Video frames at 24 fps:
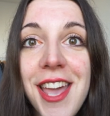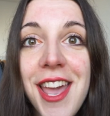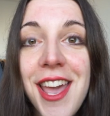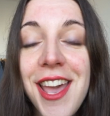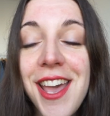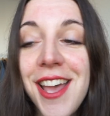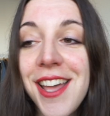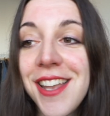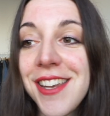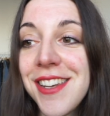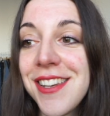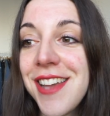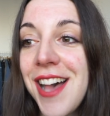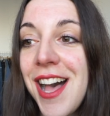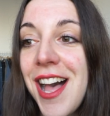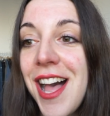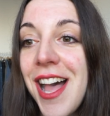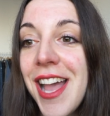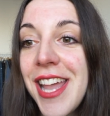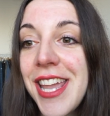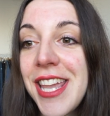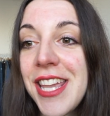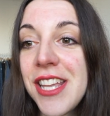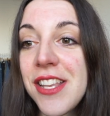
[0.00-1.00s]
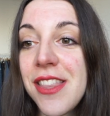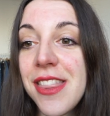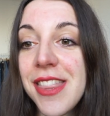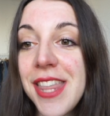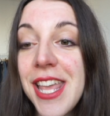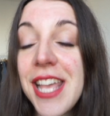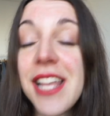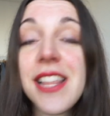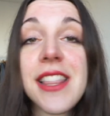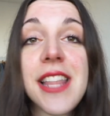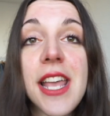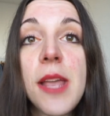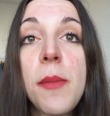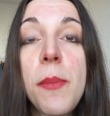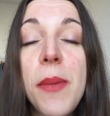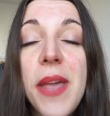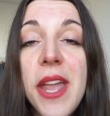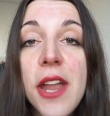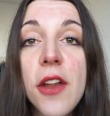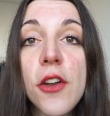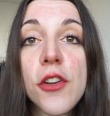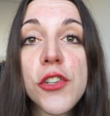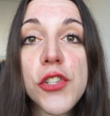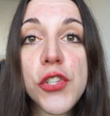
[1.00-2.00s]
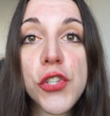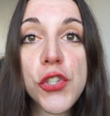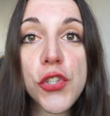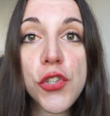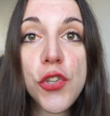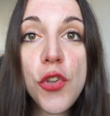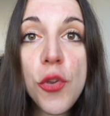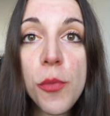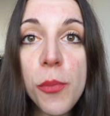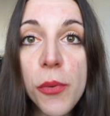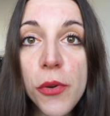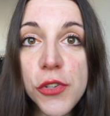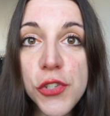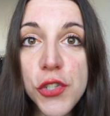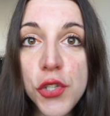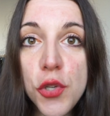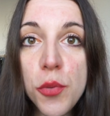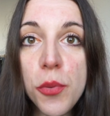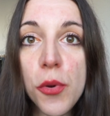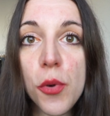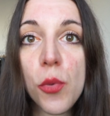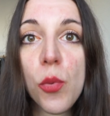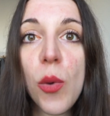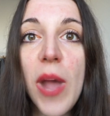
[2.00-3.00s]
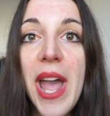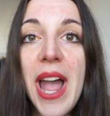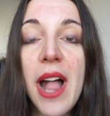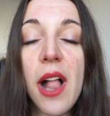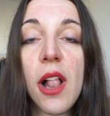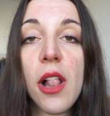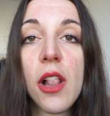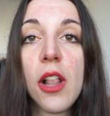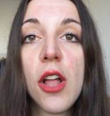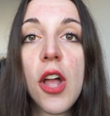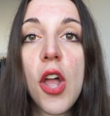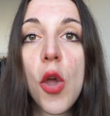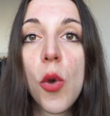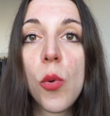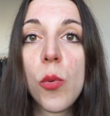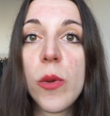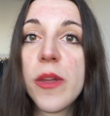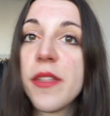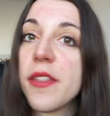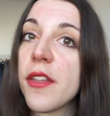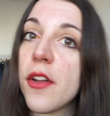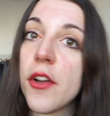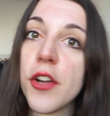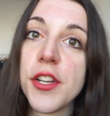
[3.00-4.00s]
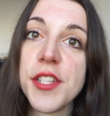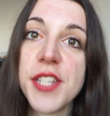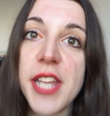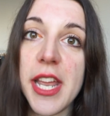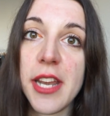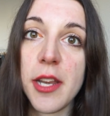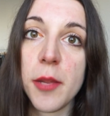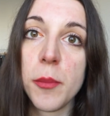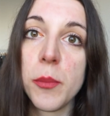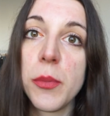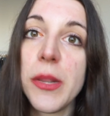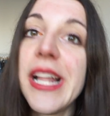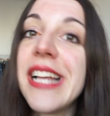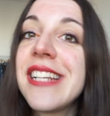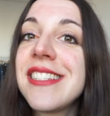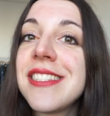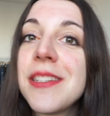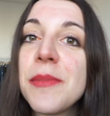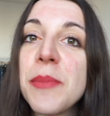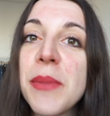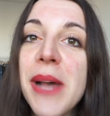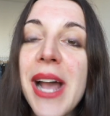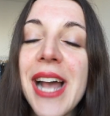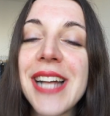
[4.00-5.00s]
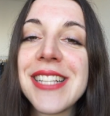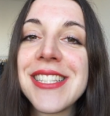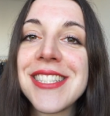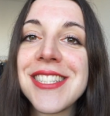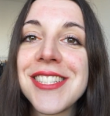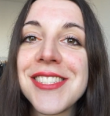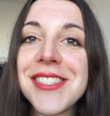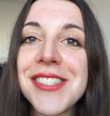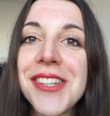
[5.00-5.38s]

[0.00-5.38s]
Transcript: And I think they pair super, super well with our denim placing mats.